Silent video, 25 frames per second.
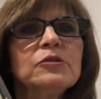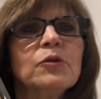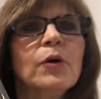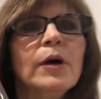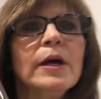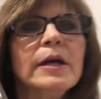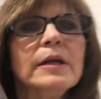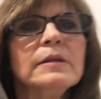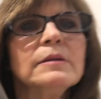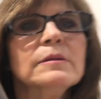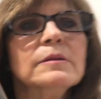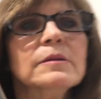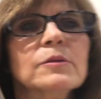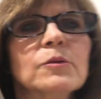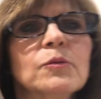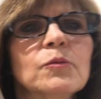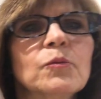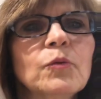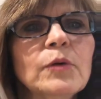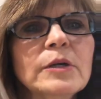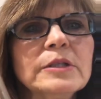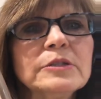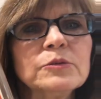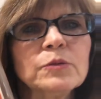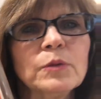oil,
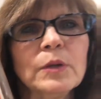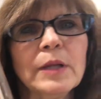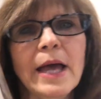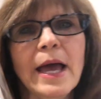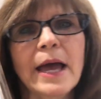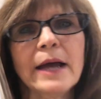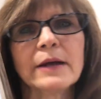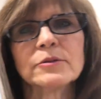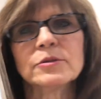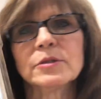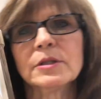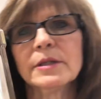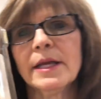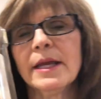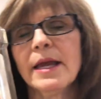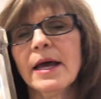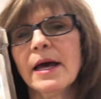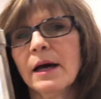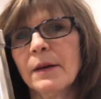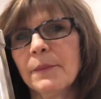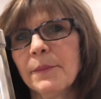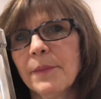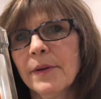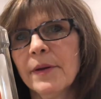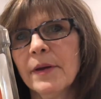which will actually
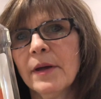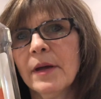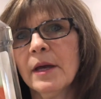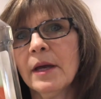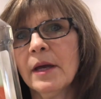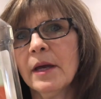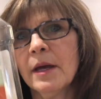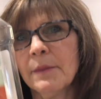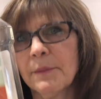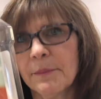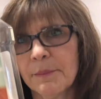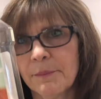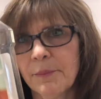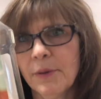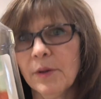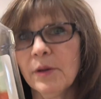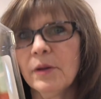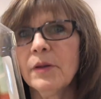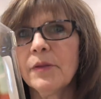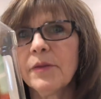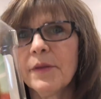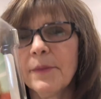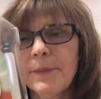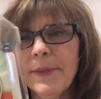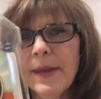help
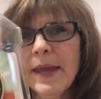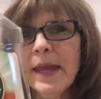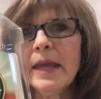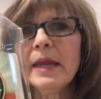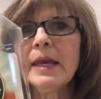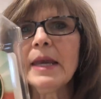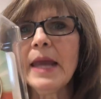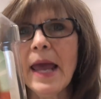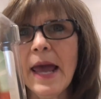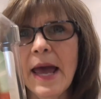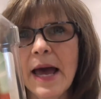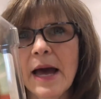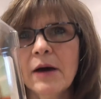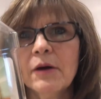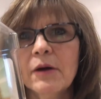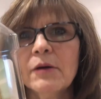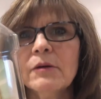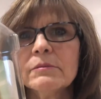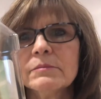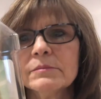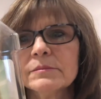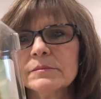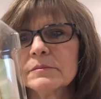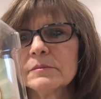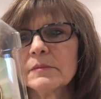pull the paint out
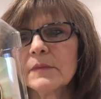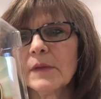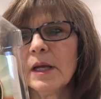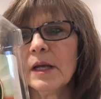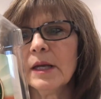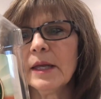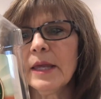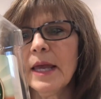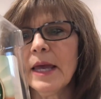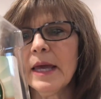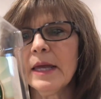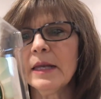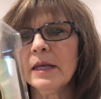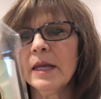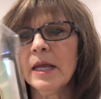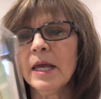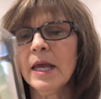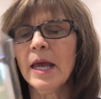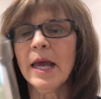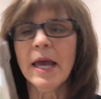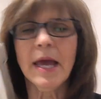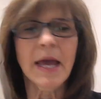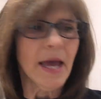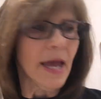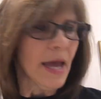again.
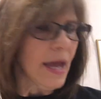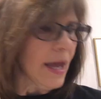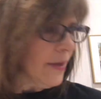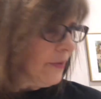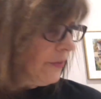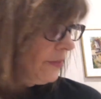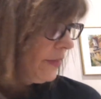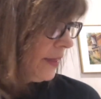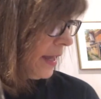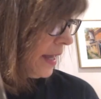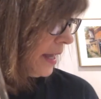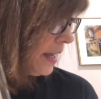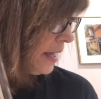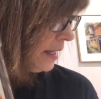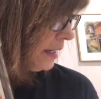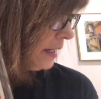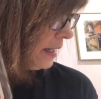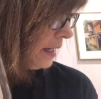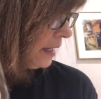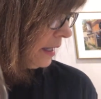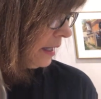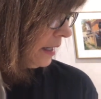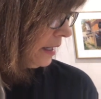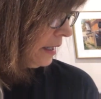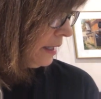And then
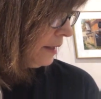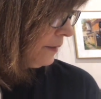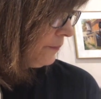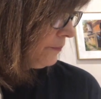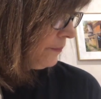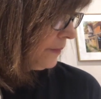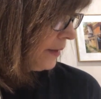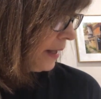um,